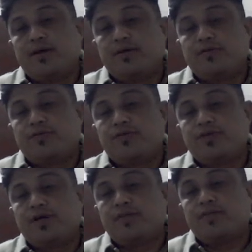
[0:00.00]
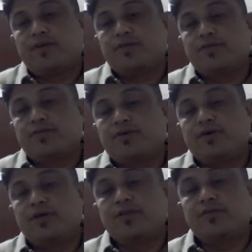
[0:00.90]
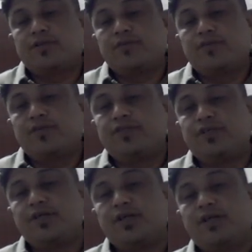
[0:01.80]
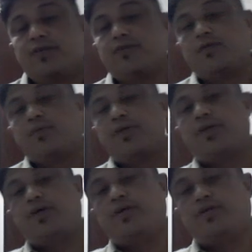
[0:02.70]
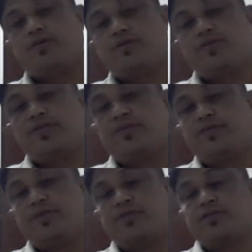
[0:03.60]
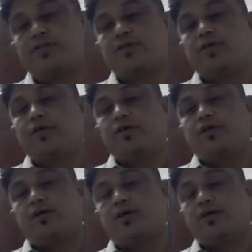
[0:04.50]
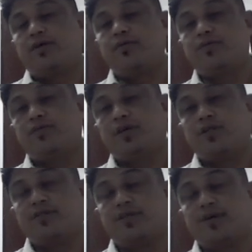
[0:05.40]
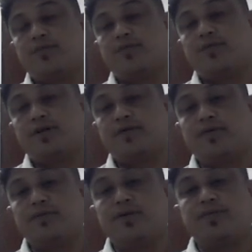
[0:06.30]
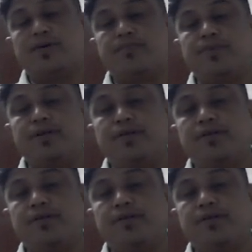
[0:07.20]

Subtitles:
So that was very general. Normally, those principles used at the time of curriculum development.